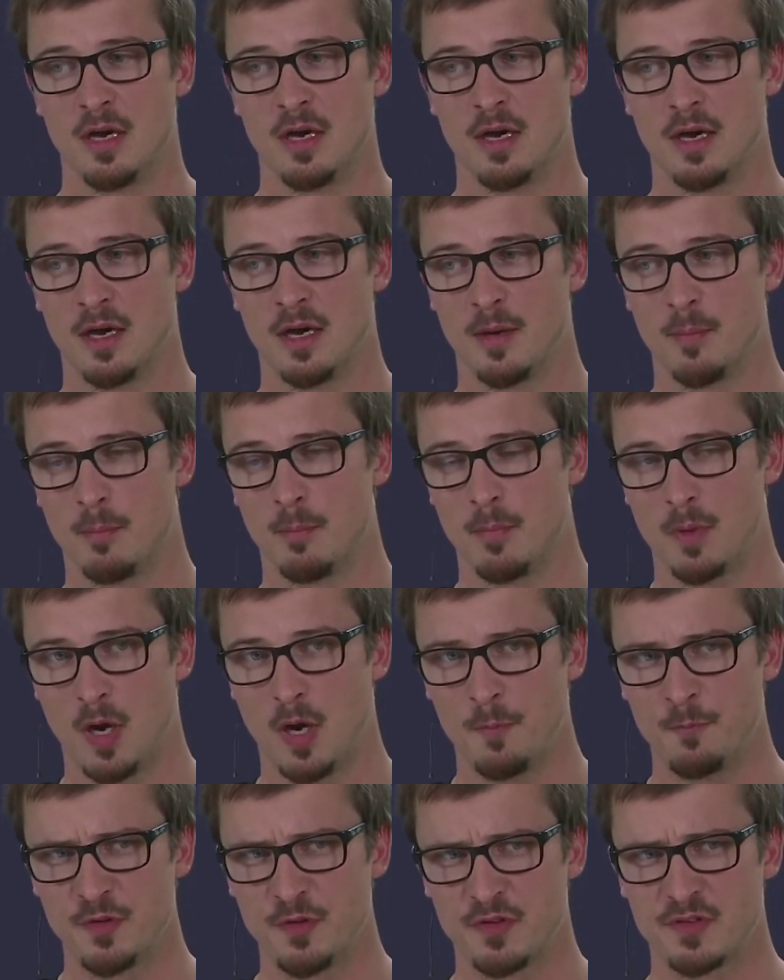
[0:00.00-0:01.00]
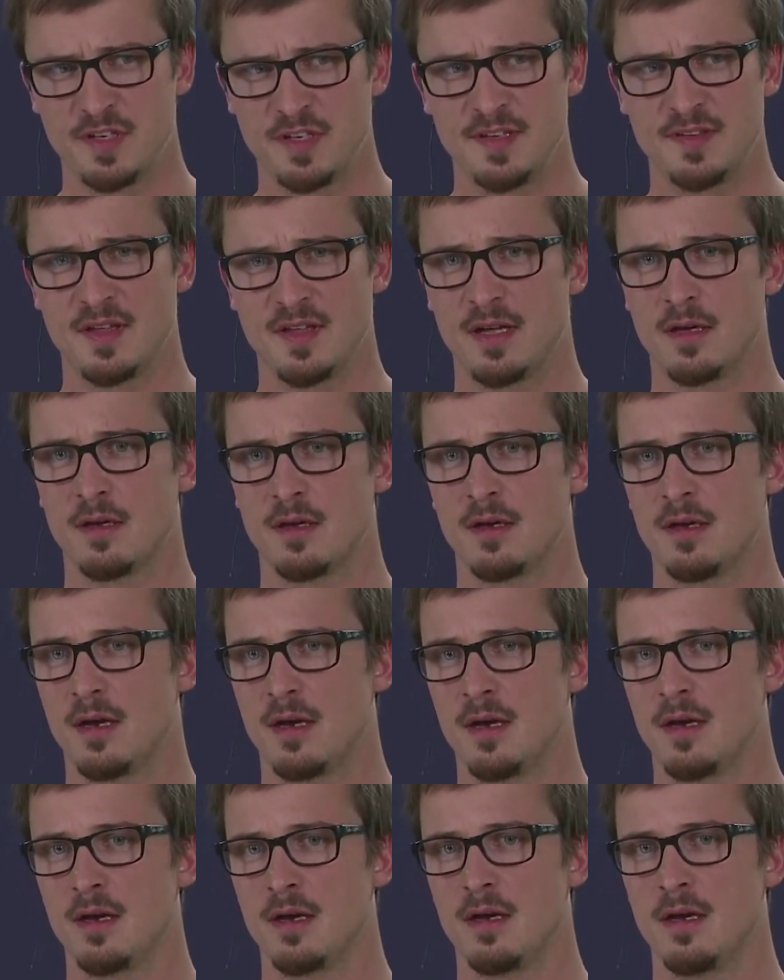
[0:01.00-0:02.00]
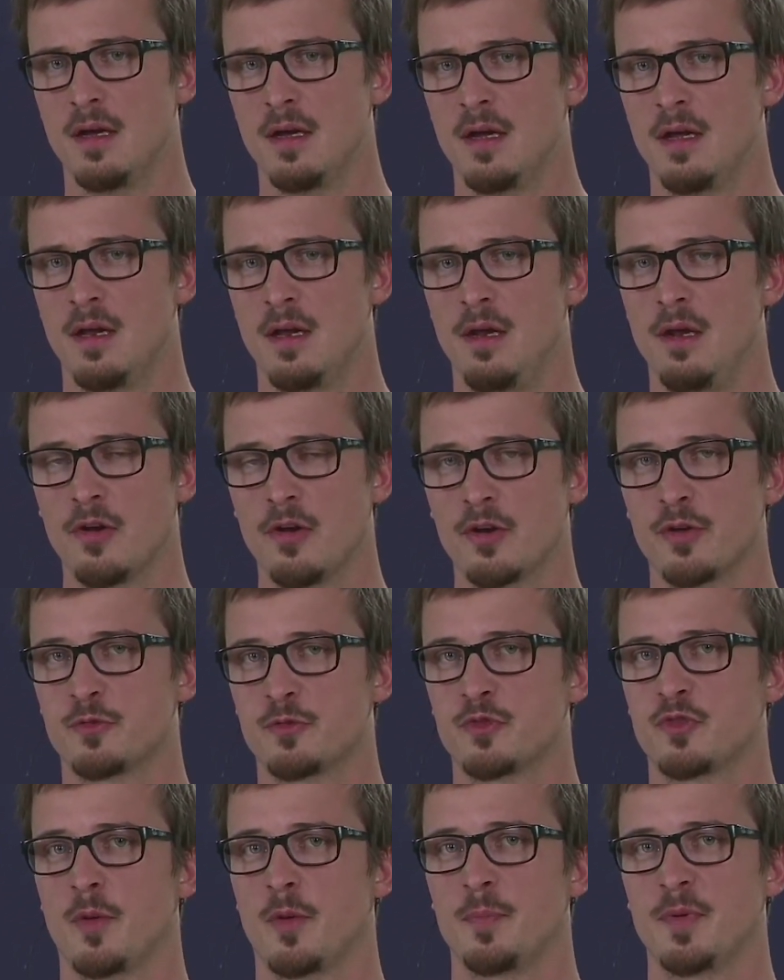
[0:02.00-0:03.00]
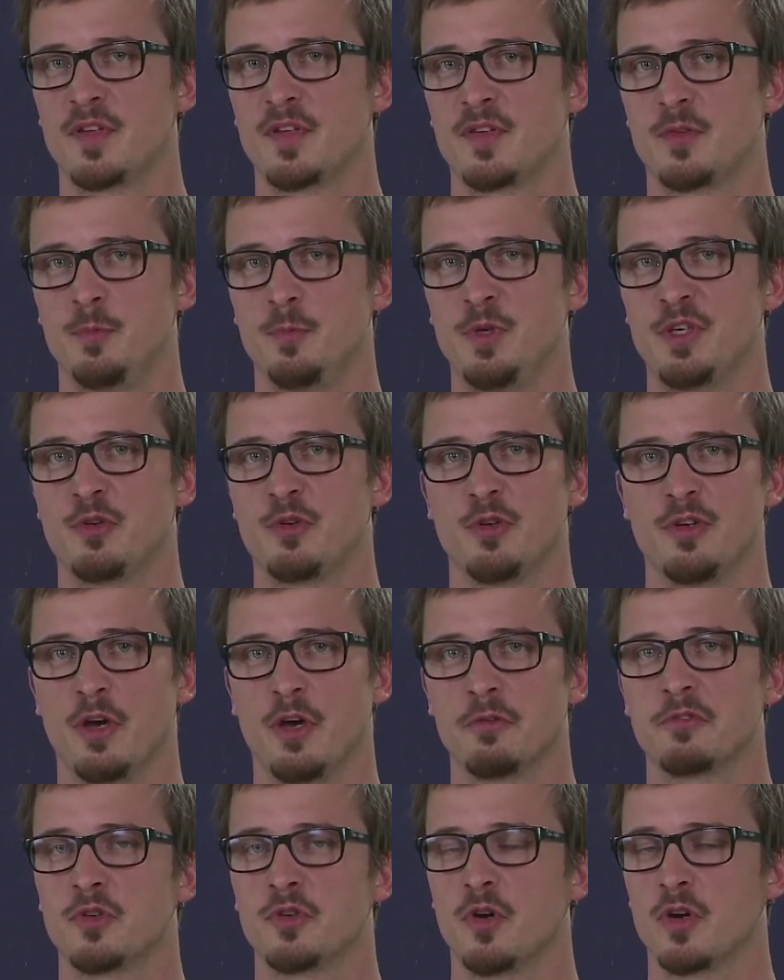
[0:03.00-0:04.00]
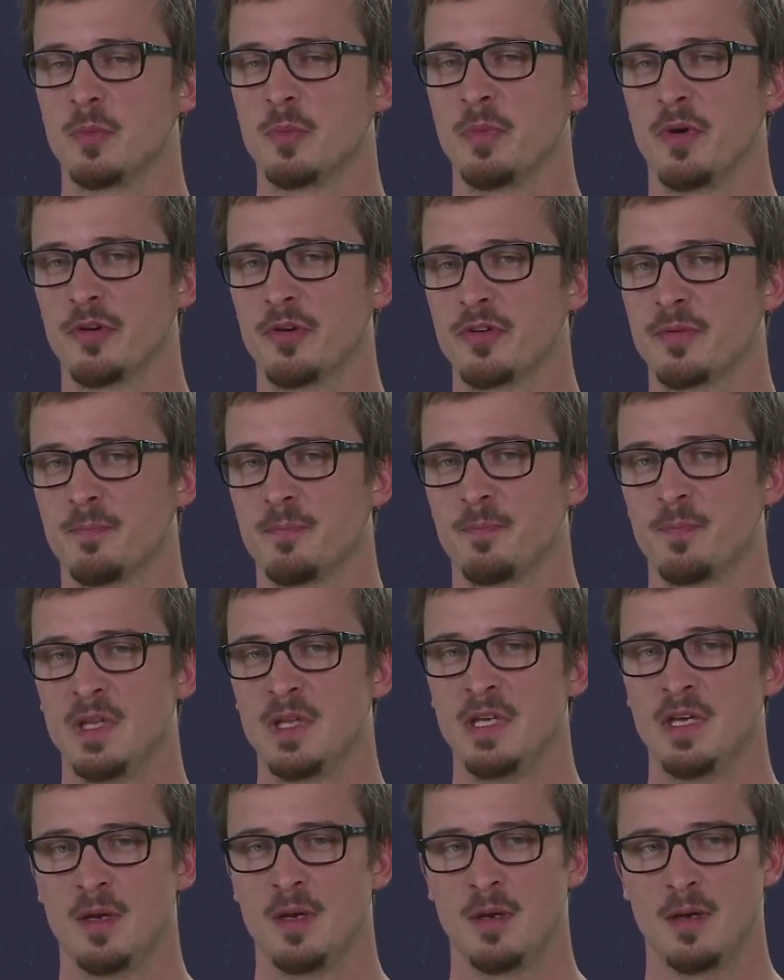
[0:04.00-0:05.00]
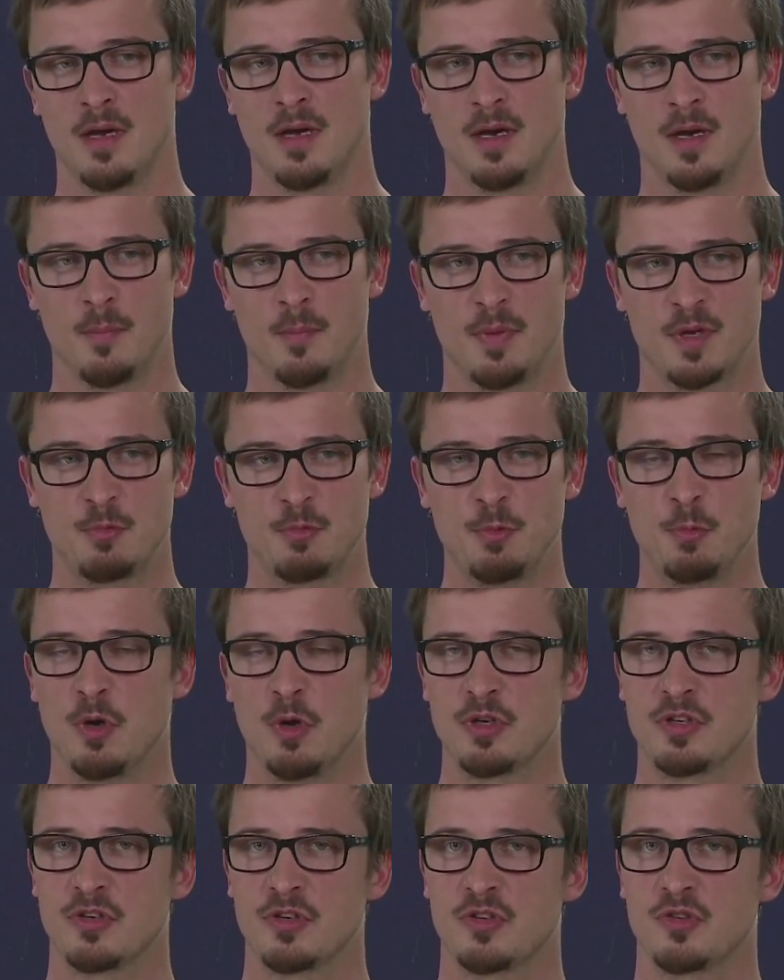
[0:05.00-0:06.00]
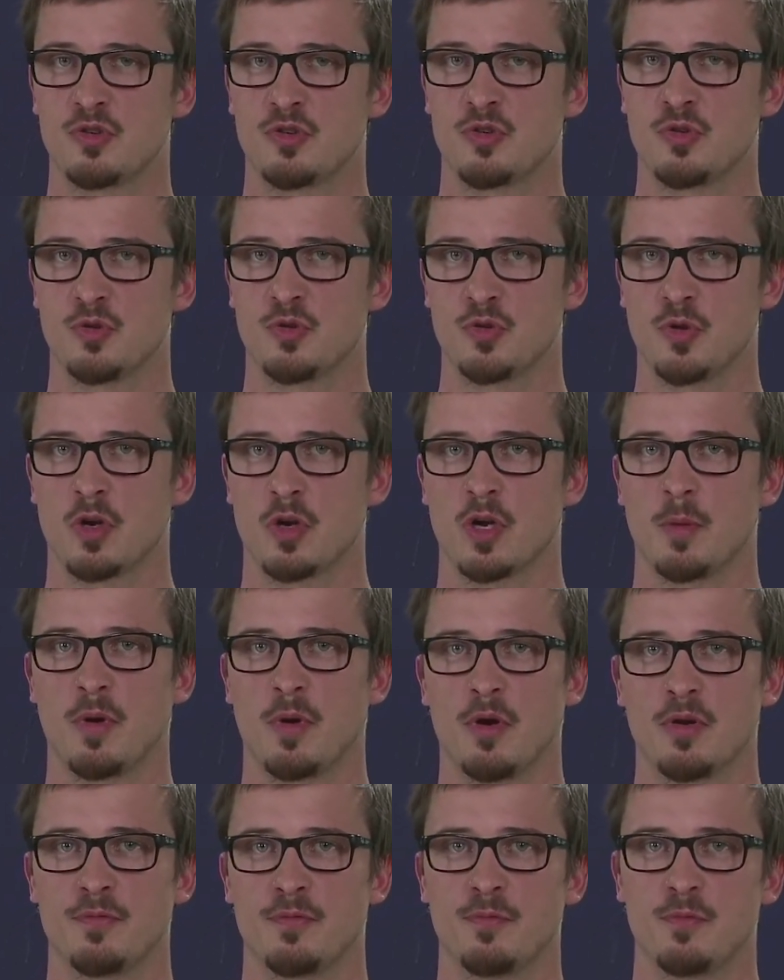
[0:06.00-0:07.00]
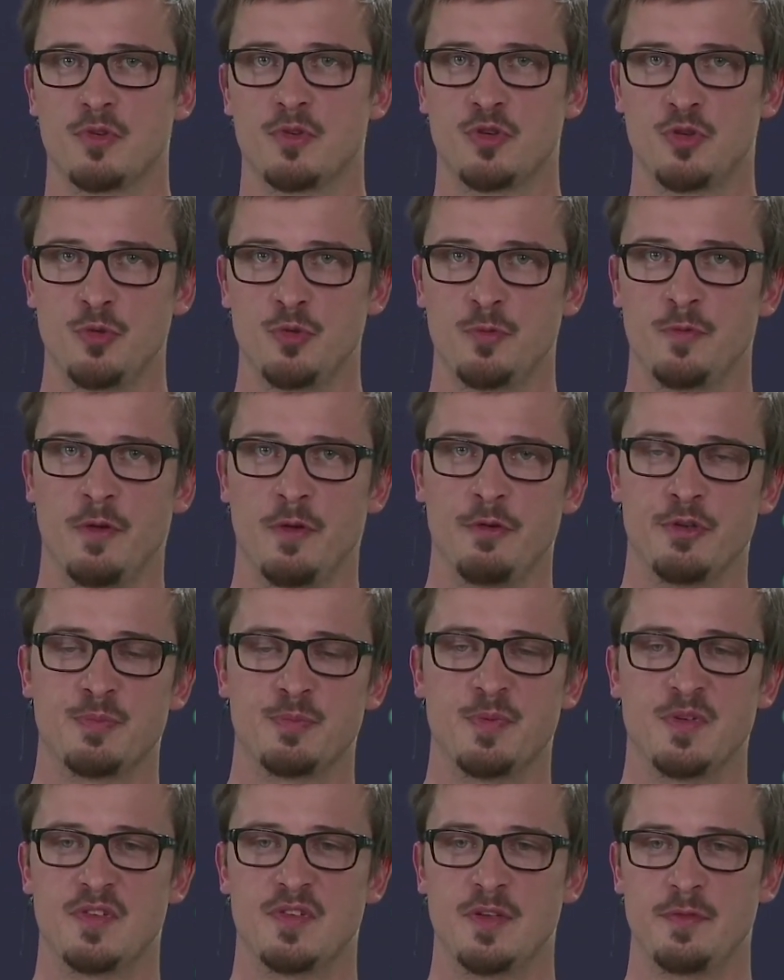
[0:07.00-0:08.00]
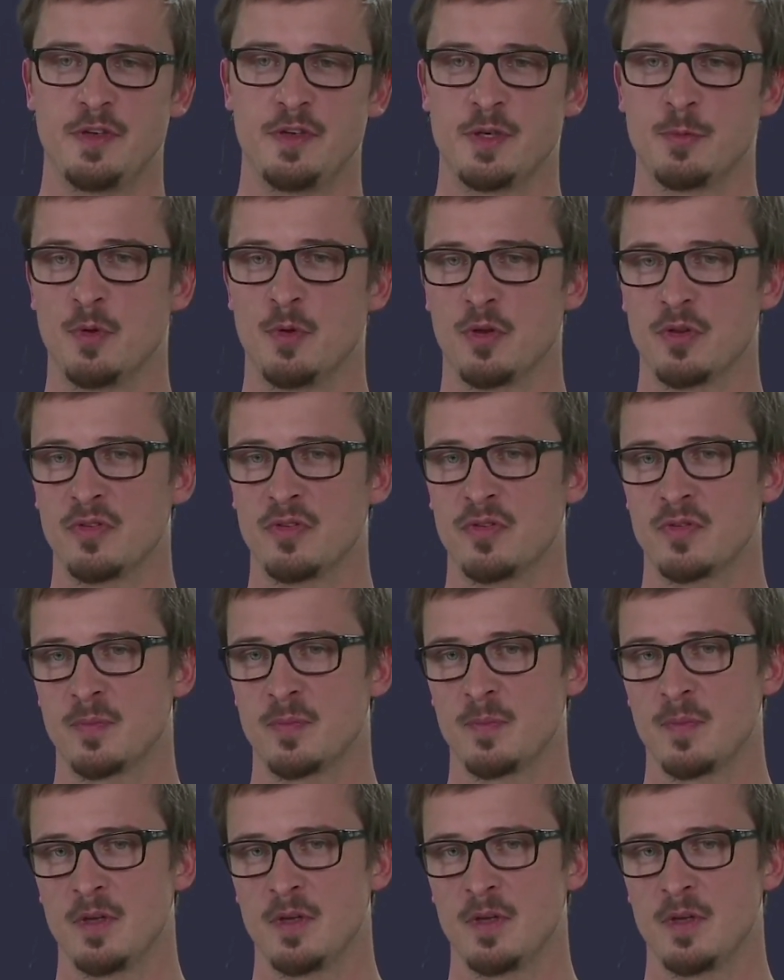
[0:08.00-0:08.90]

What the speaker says: Obviously, there are a lot of topics we could now talk about. But we wanted to talk about two very specific ones.